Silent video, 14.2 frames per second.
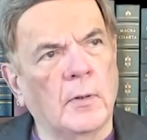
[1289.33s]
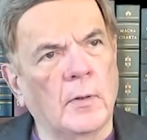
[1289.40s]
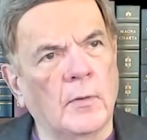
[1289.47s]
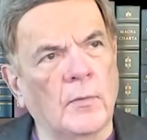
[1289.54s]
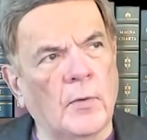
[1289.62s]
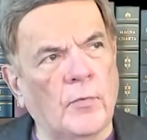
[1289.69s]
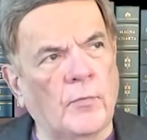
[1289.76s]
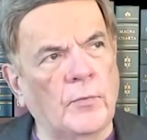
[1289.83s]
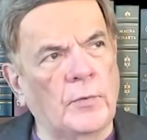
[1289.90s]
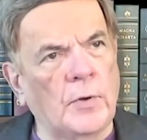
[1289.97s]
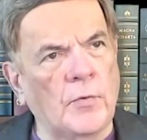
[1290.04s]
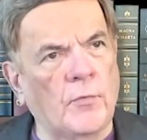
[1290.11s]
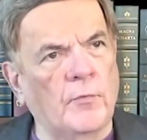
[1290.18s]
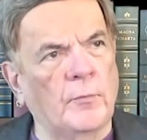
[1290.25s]
That's the
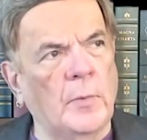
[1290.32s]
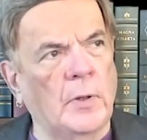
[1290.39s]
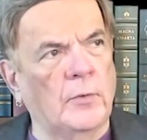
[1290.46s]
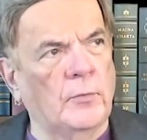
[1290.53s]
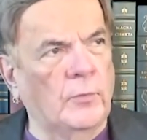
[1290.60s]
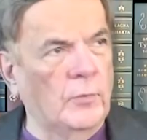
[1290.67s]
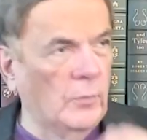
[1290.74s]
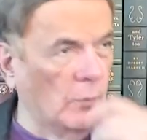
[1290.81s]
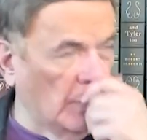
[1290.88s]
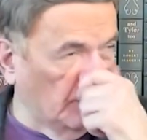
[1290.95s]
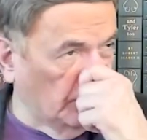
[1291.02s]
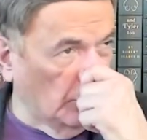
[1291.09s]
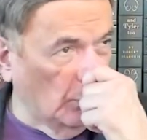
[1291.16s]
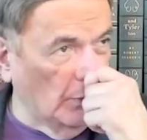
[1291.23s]
nature of man, too.
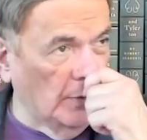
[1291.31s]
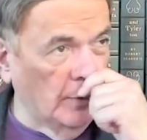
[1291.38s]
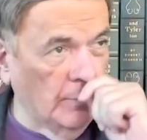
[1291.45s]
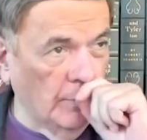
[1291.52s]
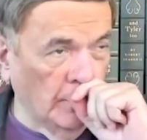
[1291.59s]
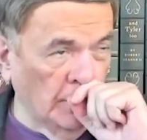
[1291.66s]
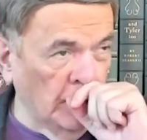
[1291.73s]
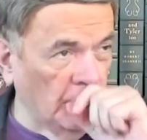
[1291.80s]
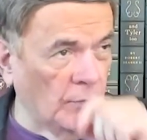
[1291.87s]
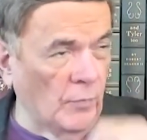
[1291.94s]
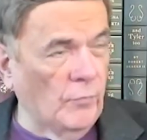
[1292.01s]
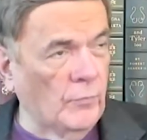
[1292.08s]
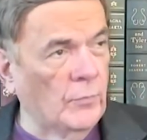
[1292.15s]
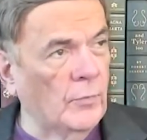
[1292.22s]
After we leave
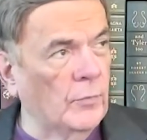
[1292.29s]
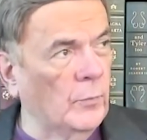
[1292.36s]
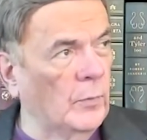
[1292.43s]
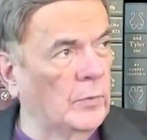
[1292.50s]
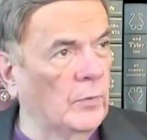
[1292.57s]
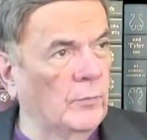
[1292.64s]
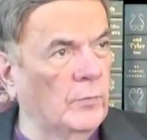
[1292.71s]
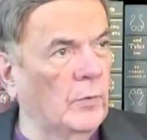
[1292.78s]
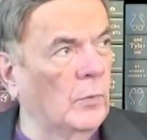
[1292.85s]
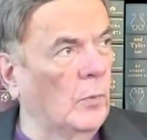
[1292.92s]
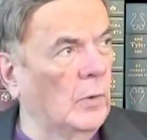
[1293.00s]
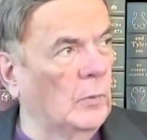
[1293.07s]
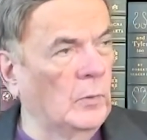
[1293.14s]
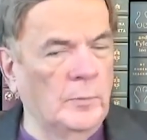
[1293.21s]
this earth, we don't know
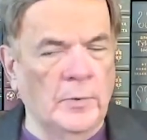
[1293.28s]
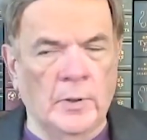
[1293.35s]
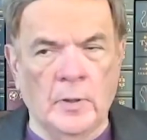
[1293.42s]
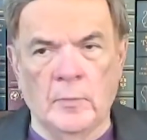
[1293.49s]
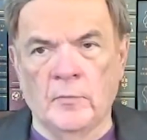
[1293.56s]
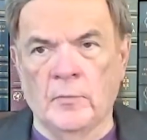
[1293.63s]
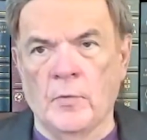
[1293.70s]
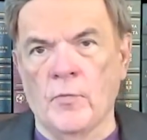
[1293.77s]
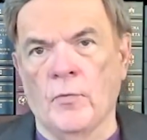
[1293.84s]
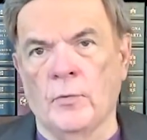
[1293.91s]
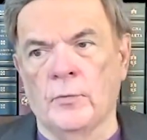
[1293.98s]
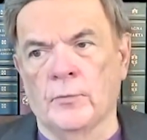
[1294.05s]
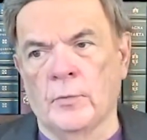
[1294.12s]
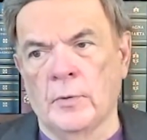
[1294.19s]
what will become of our
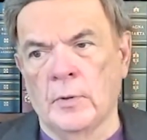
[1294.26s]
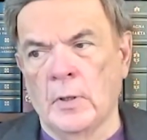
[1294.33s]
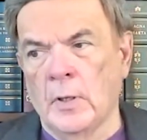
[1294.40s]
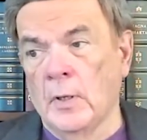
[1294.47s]
children.